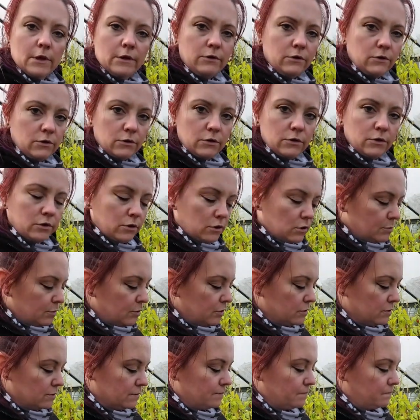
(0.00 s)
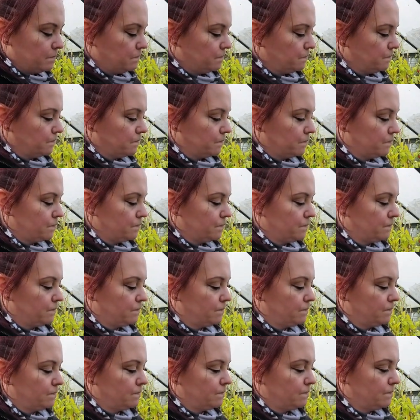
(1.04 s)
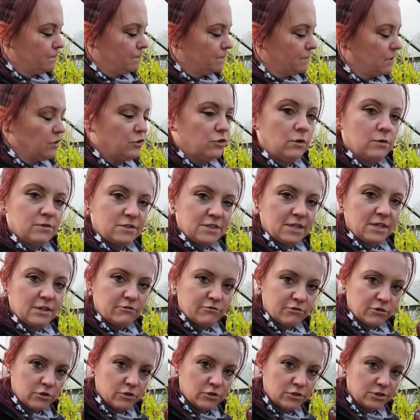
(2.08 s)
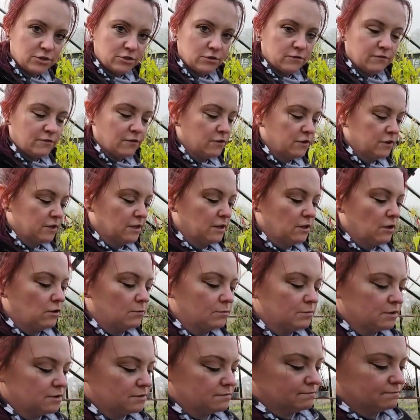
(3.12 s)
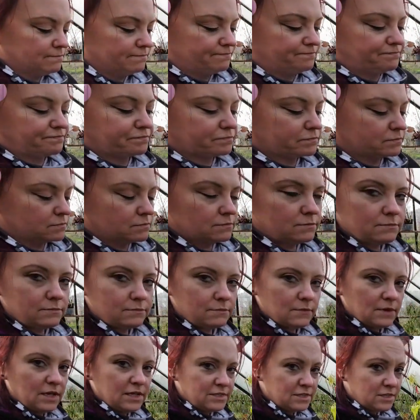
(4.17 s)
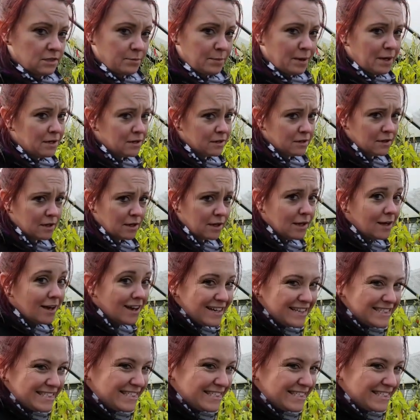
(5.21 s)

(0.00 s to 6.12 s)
don't know, but I don't always think gross stuff on the allotment is a bad thing.